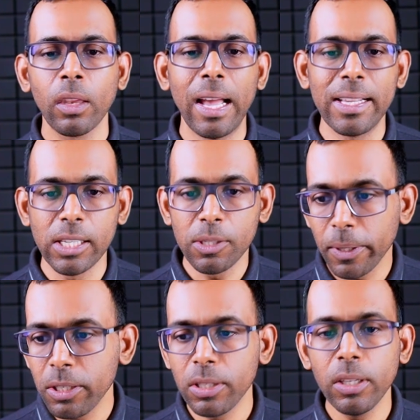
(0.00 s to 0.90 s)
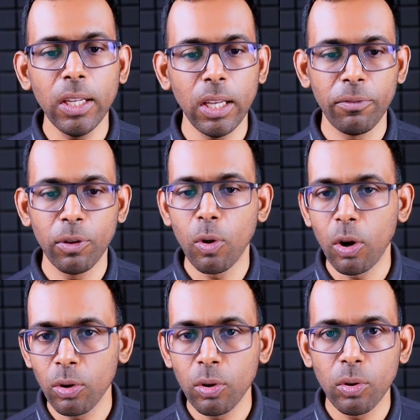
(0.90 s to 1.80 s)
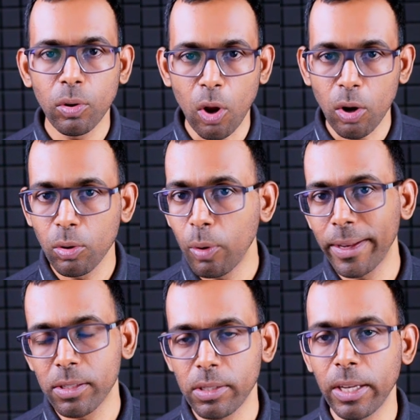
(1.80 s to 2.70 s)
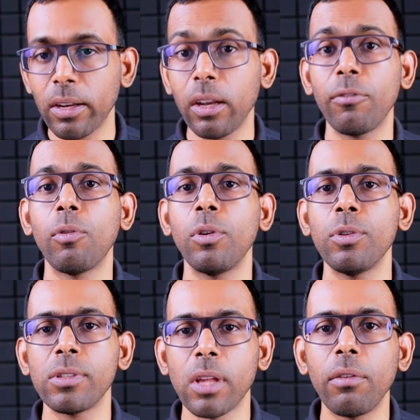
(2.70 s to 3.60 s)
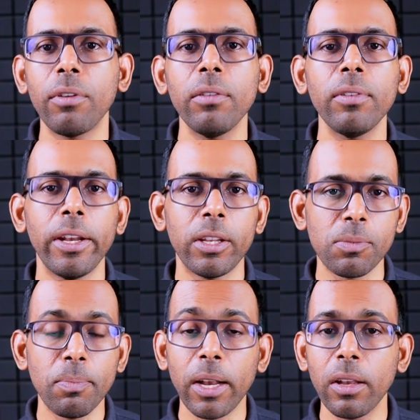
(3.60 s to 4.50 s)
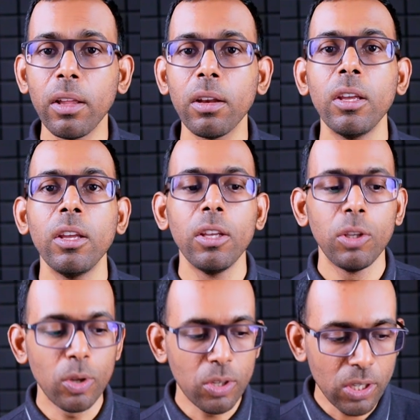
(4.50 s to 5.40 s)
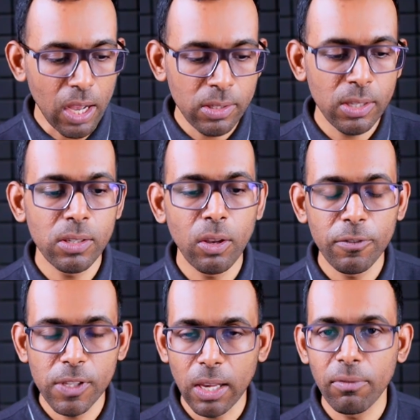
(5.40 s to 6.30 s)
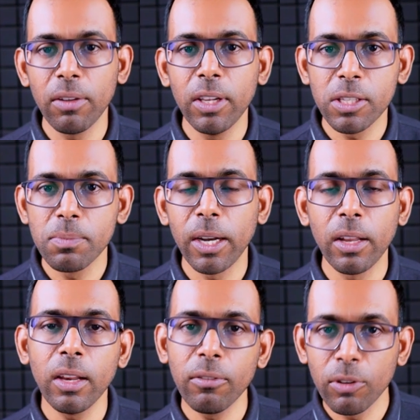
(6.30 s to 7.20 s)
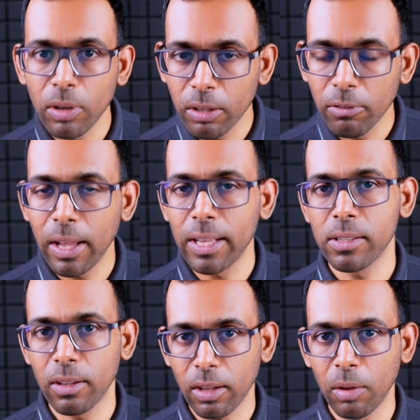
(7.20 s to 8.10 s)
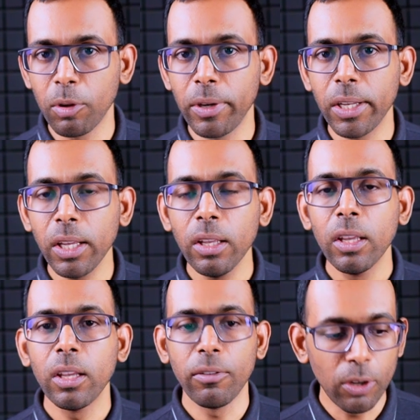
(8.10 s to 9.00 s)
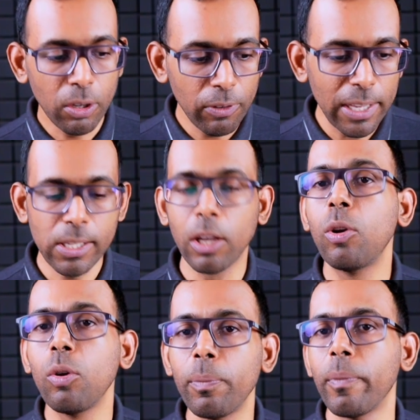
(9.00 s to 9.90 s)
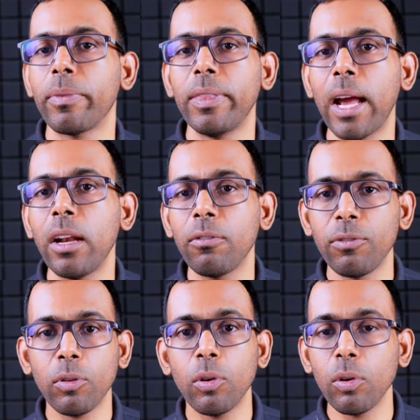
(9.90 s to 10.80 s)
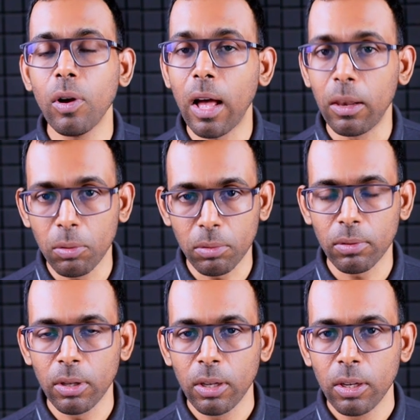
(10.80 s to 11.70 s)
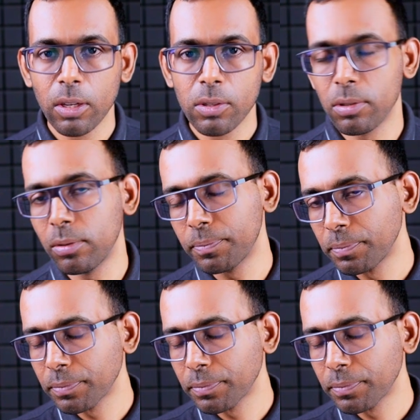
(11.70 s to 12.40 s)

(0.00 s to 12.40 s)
as a species, if you want to not go extinct and if you want to survive, it is better. Your chances of survival is better if you live as a community, if you live as a group, than if you go alone. So